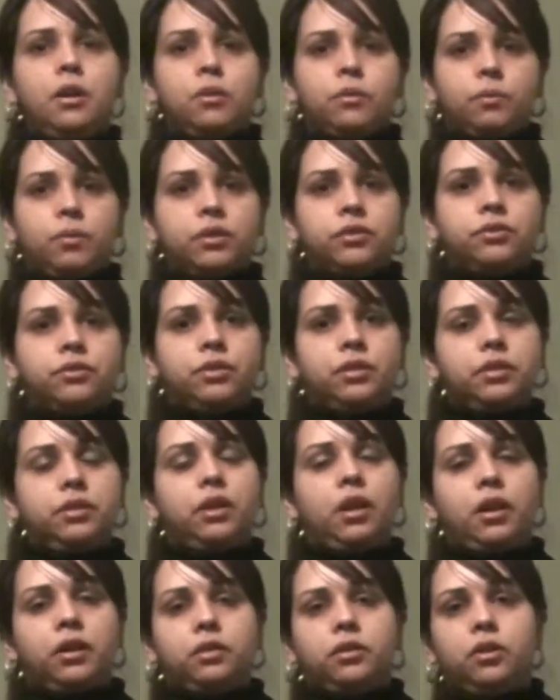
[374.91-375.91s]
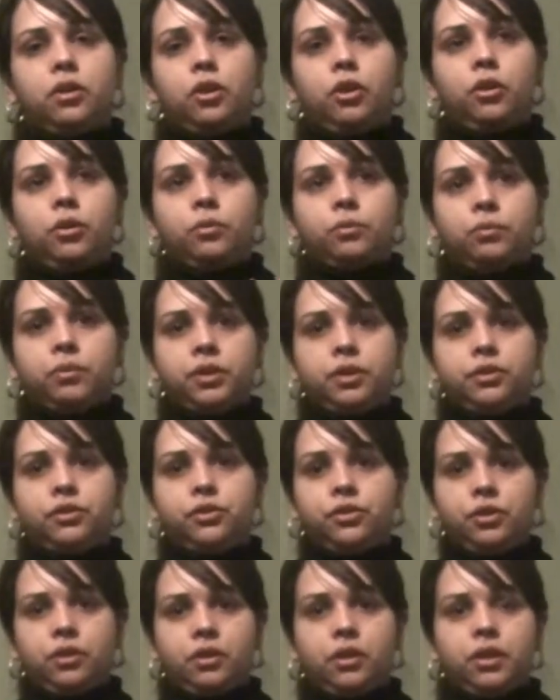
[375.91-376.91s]
Once you're done
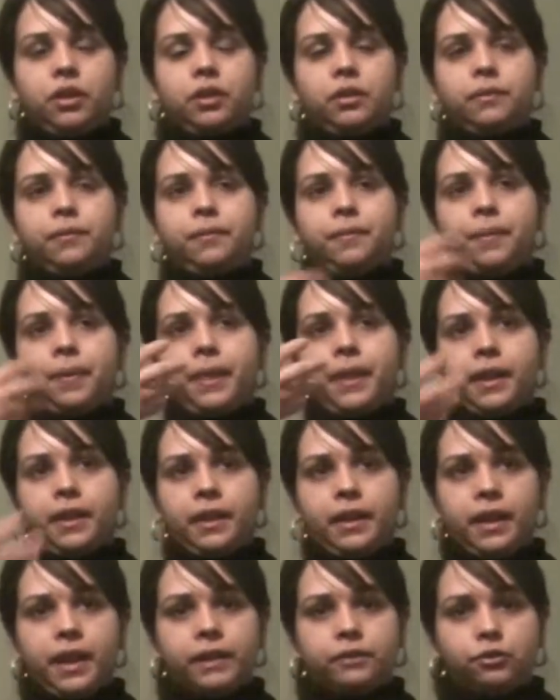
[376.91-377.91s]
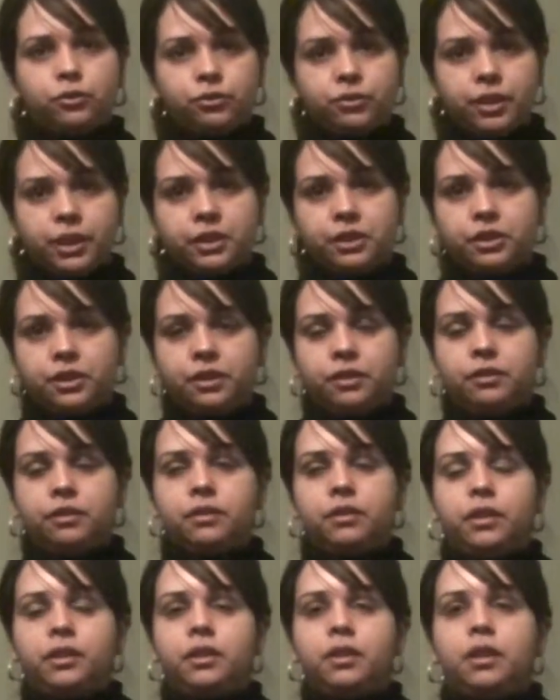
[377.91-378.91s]
with your
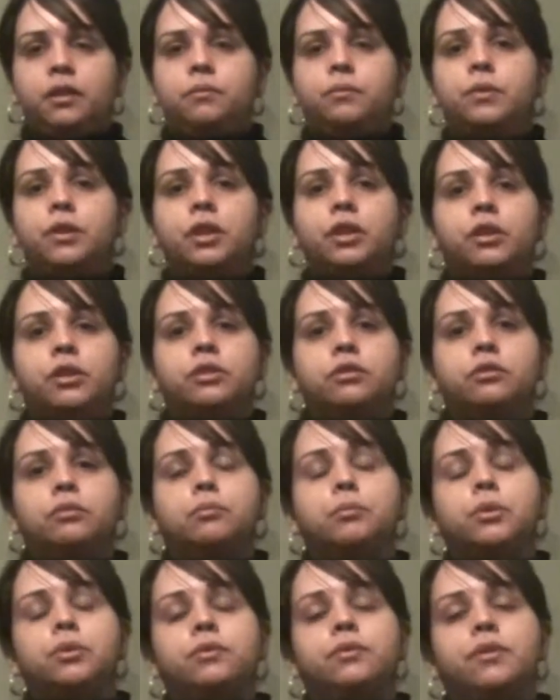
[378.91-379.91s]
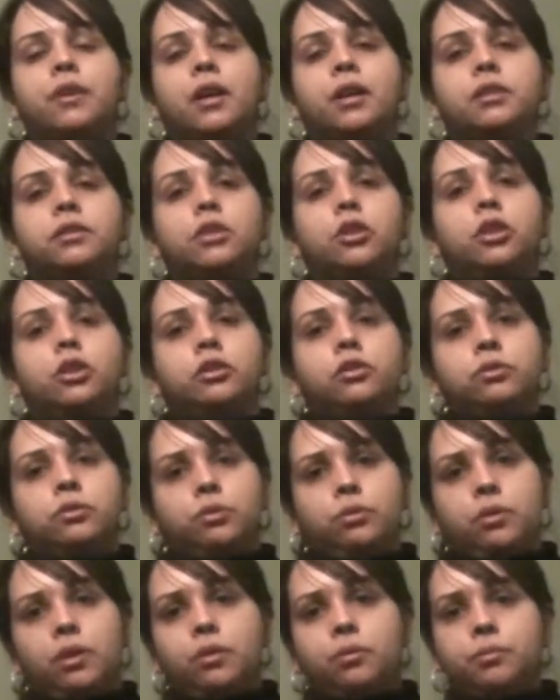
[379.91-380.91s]
stretches, we're going to move on
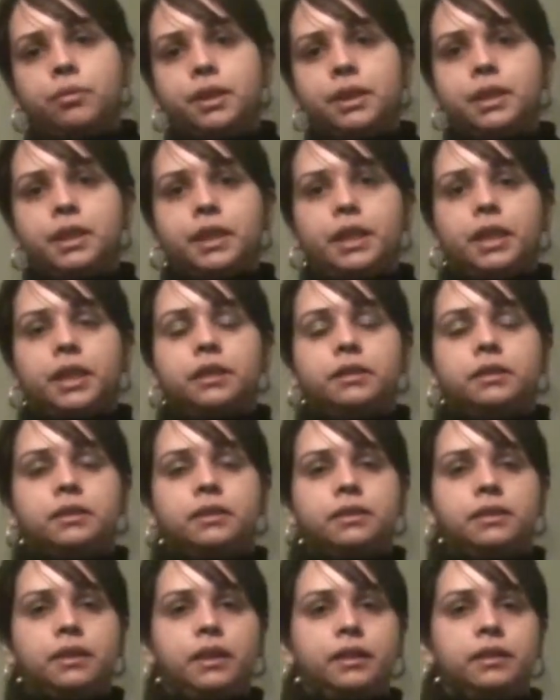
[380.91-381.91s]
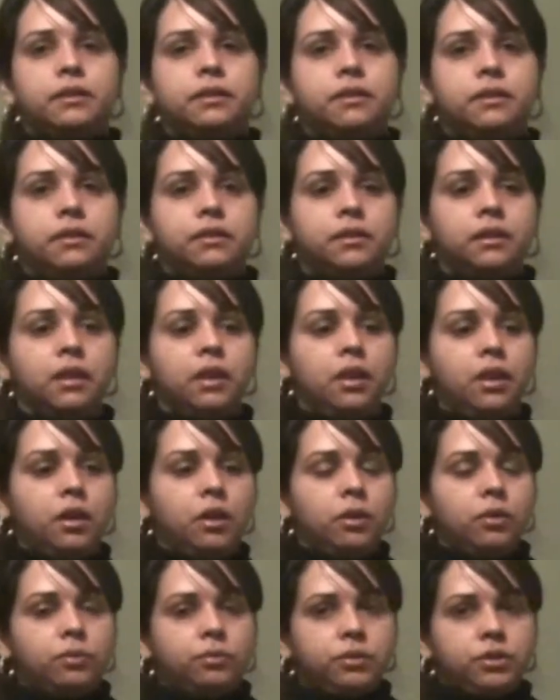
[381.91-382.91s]
to our breathing exercises,
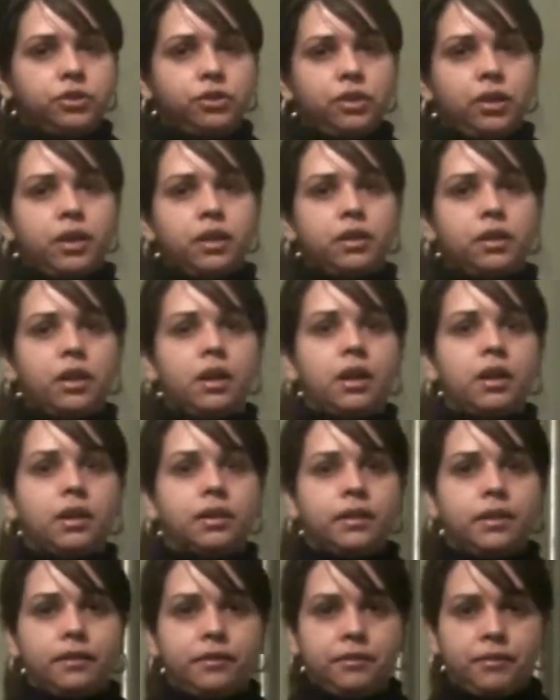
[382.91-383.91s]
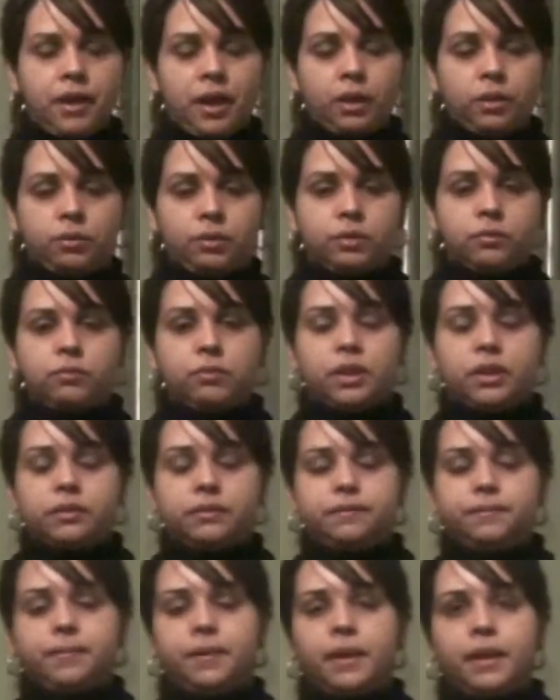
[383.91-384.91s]
which are the following one.
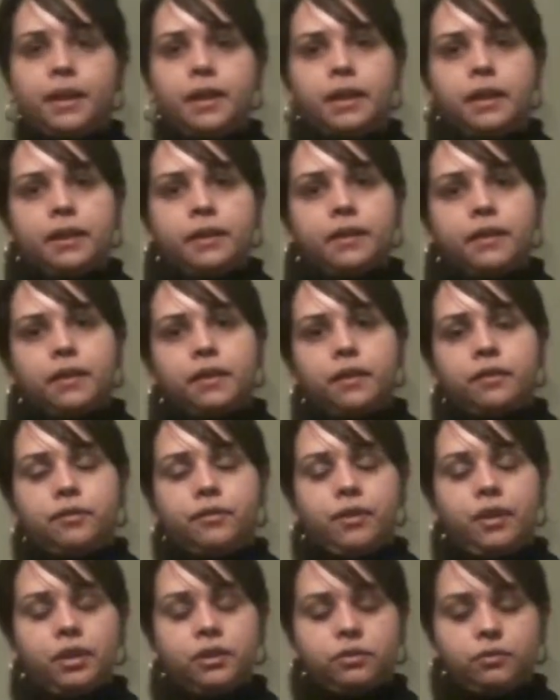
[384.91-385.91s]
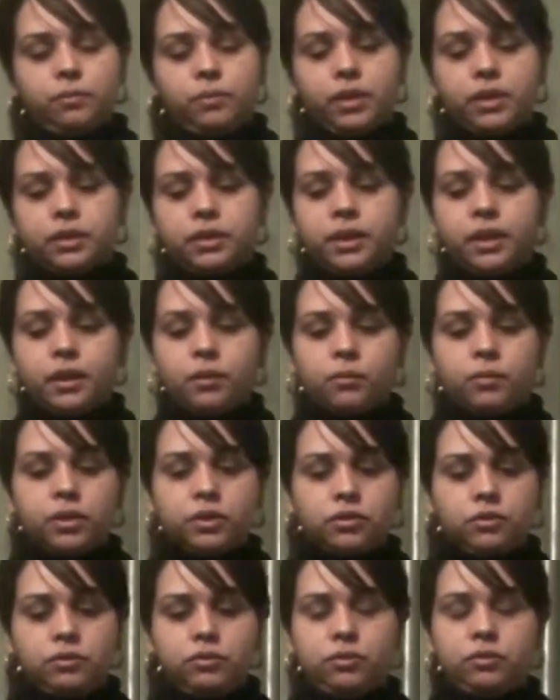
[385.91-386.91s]
The first one that I
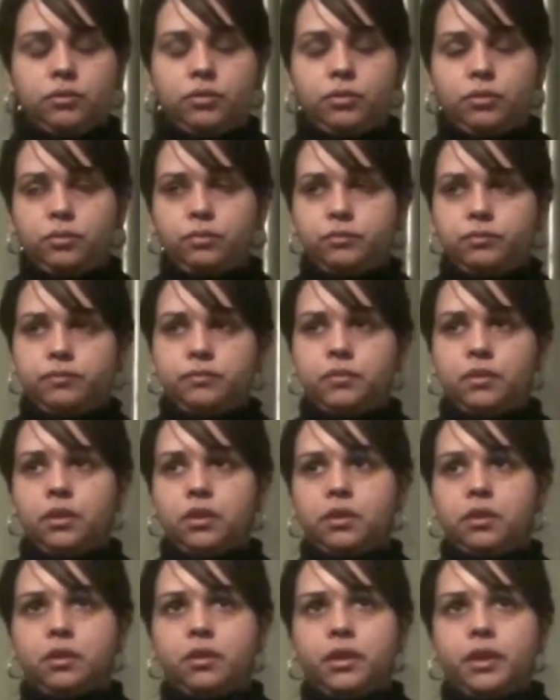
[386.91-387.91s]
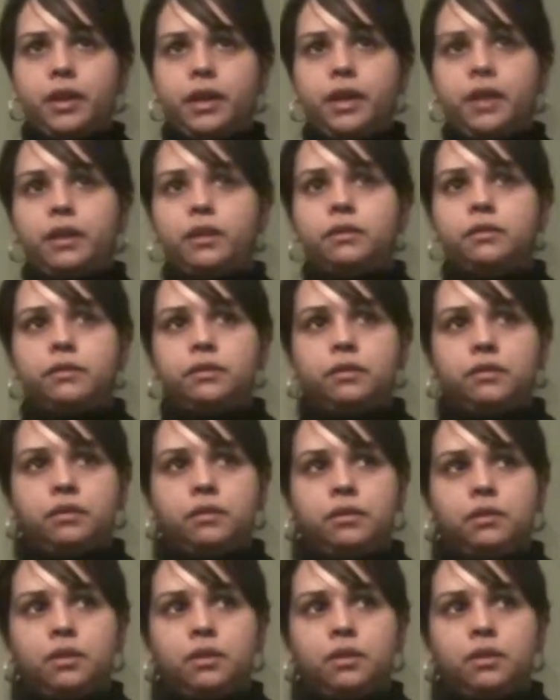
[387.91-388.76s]
want you to do is